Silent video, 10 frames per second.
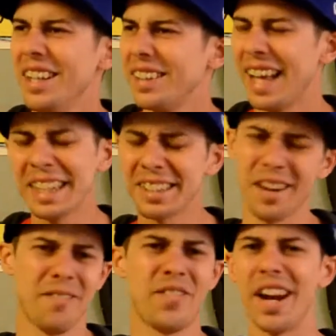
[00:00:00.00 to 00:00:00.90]
that's
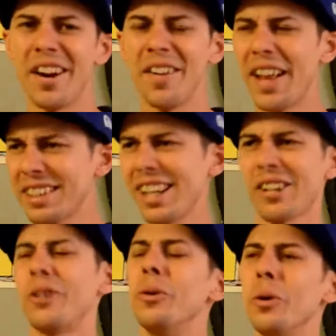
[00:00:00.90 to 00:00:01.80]
not fair. That's
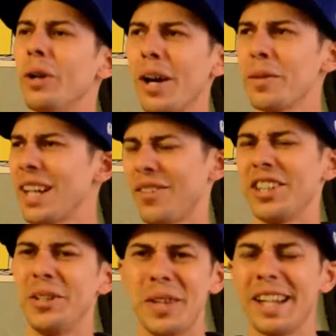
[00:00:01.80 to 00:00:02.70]
not cool. I would never
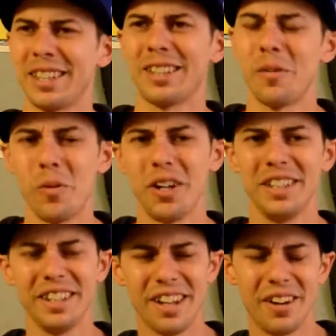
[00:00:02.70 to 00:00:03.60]
do that to
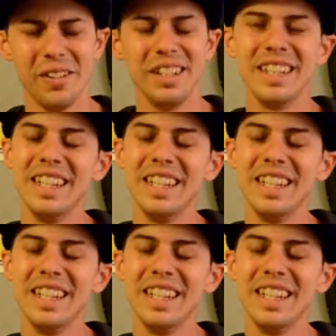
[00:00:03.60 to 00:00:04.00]
someone. You know.